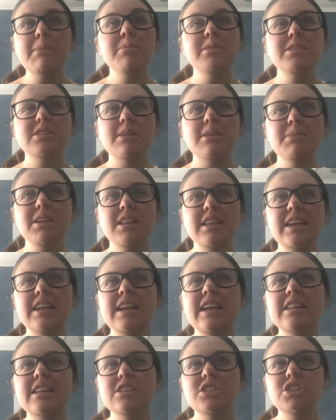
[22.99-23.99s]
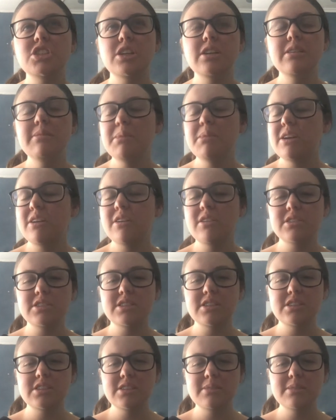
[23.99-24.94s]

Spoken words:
I'm predominantly an English student, but I also